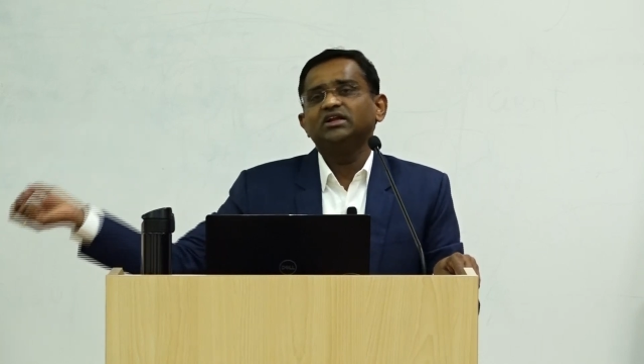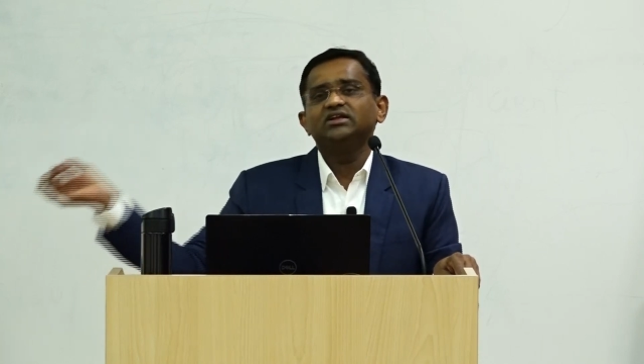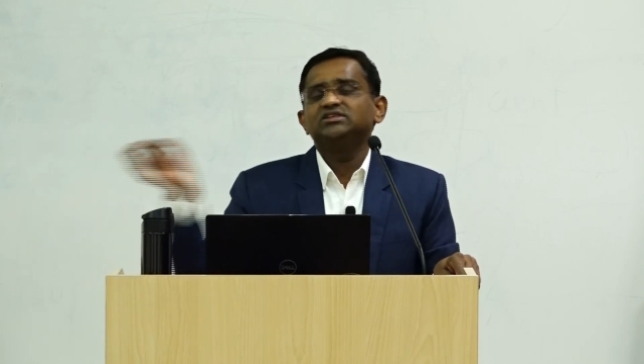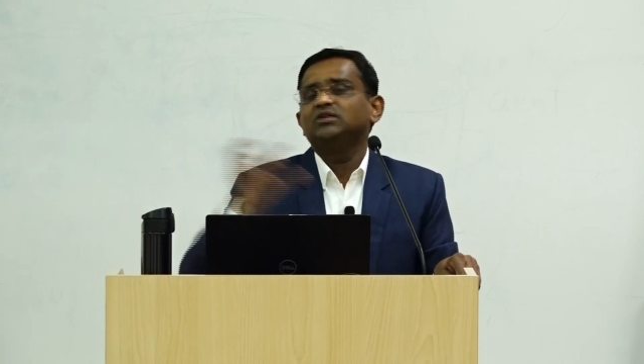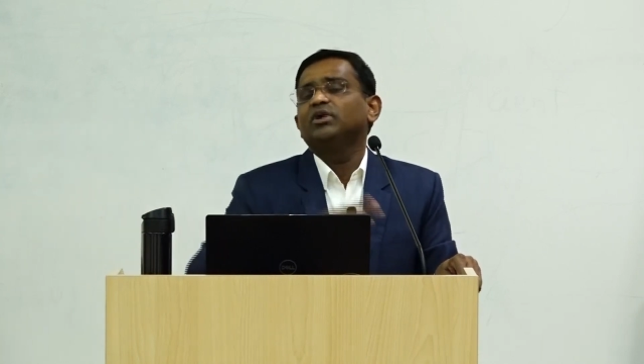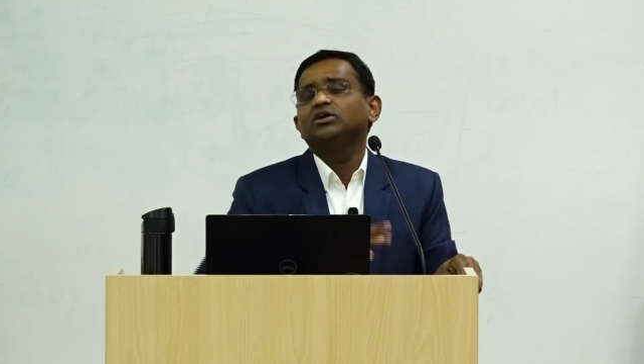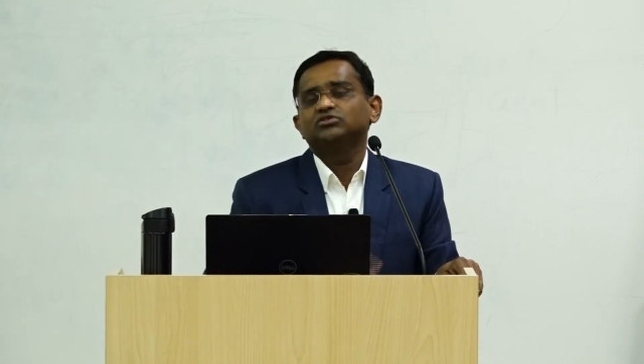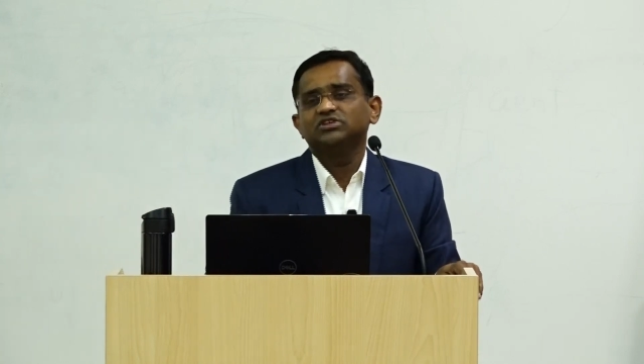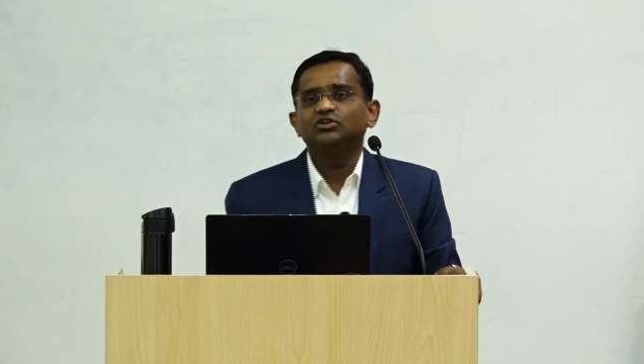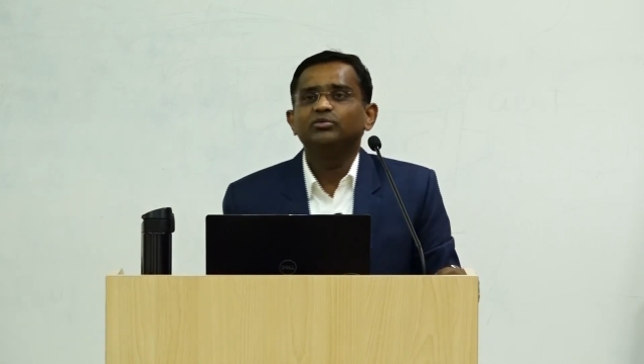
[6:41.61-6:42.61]
and
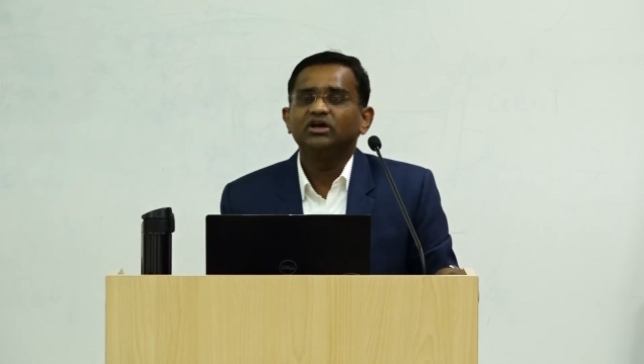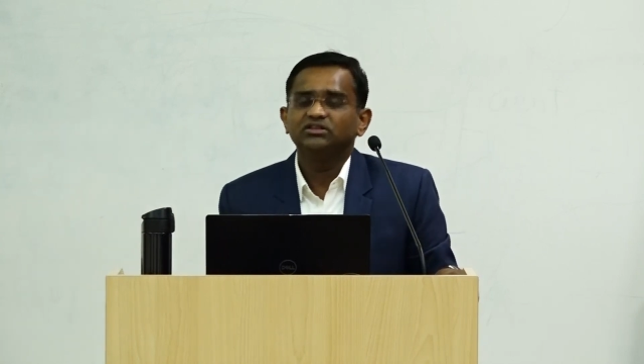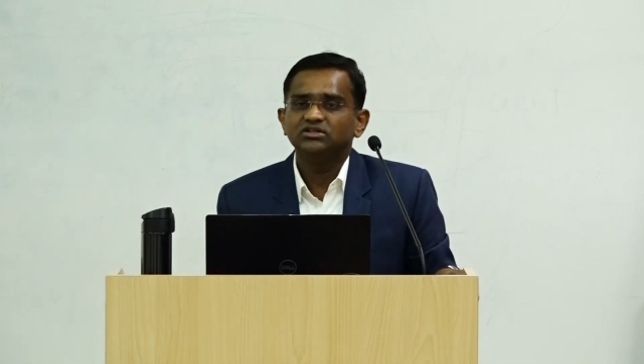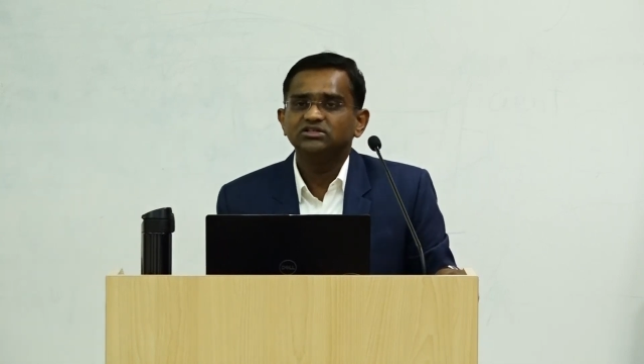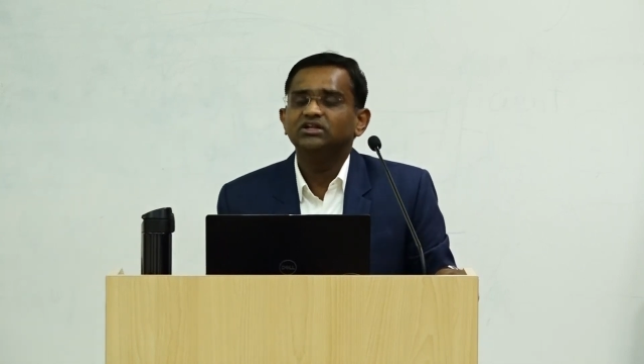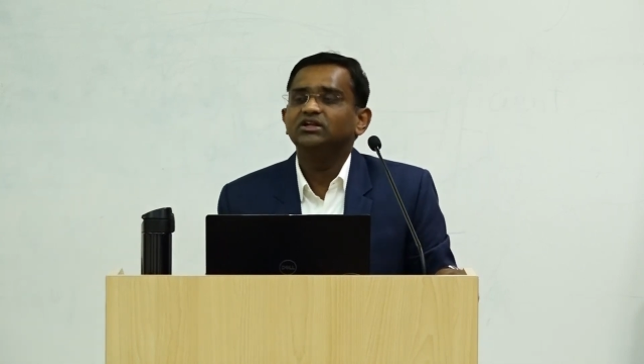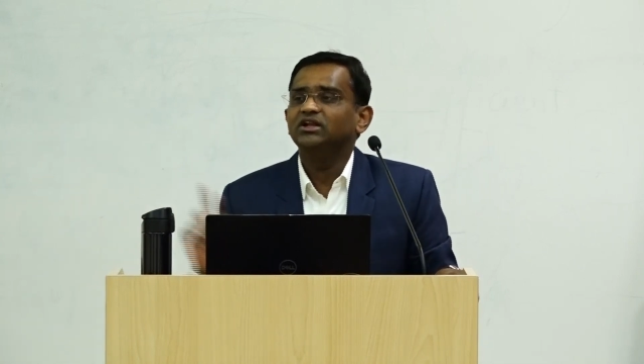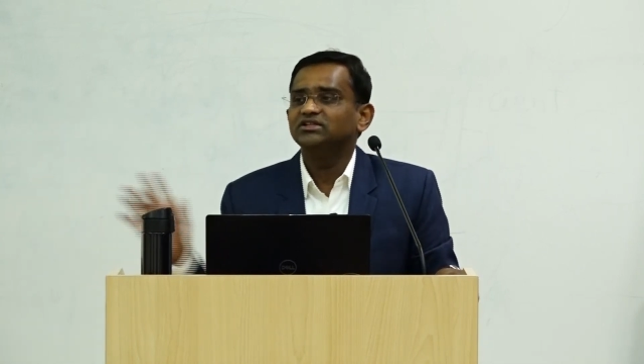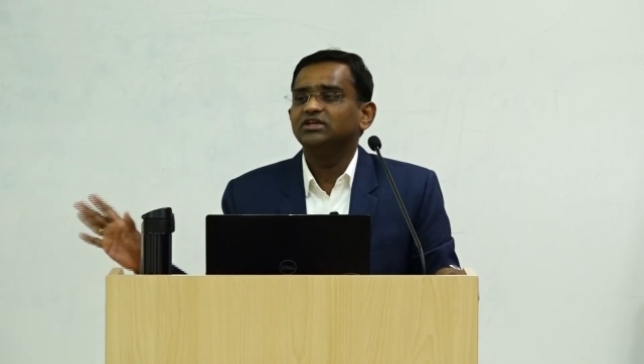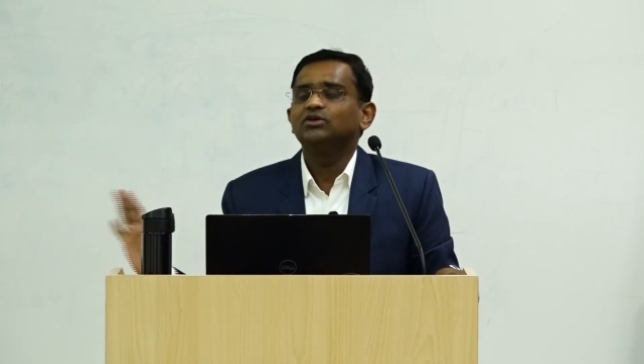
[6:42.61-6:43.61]
send you back the result in an
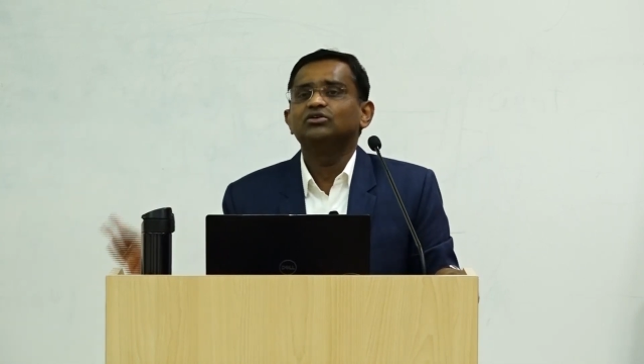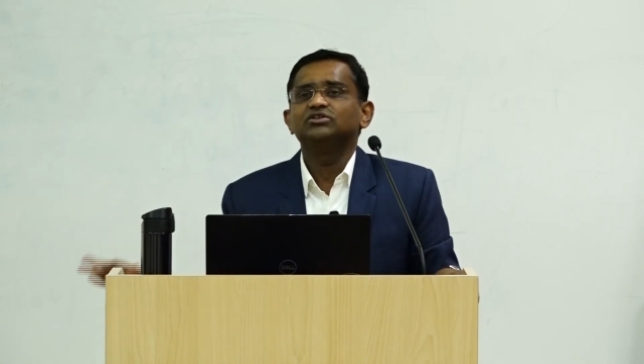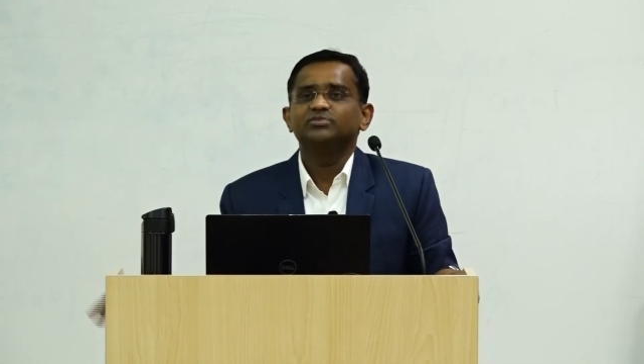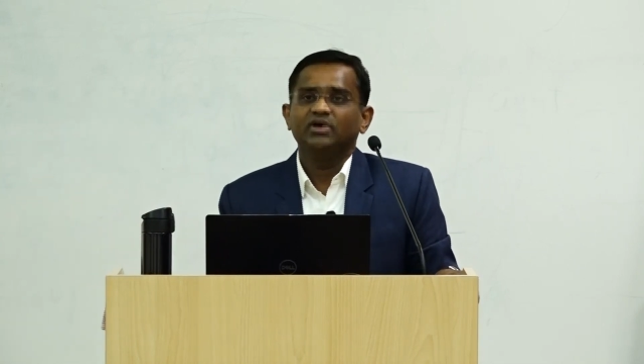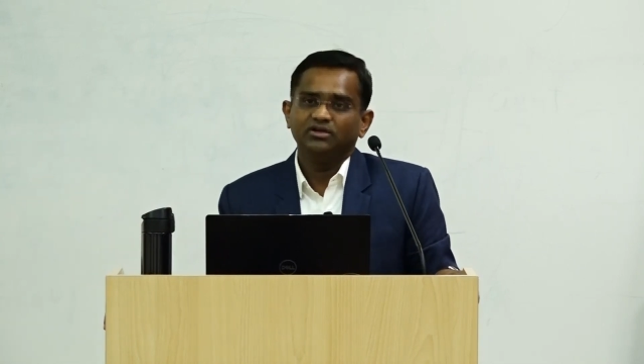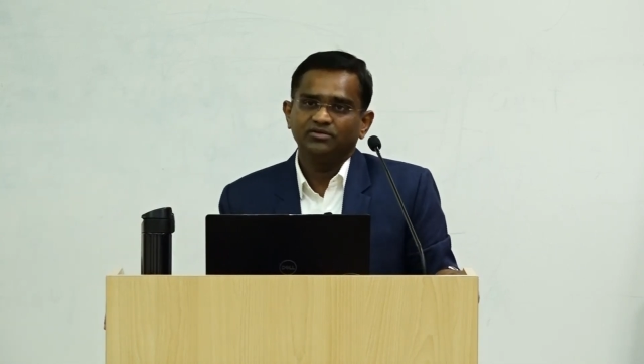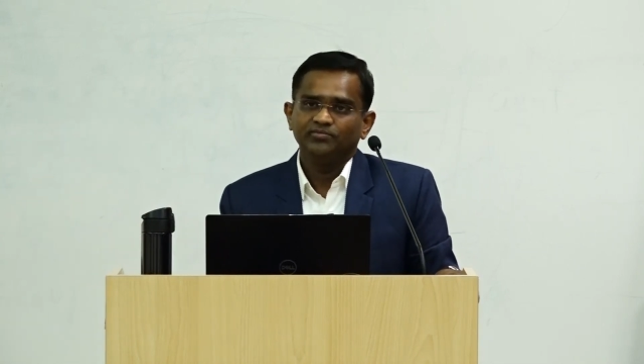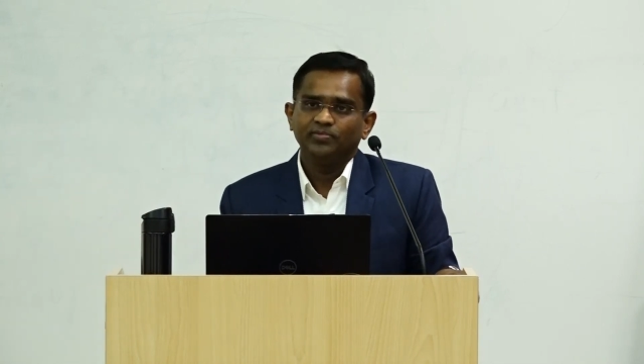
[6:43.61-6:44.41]
asynchronous manner.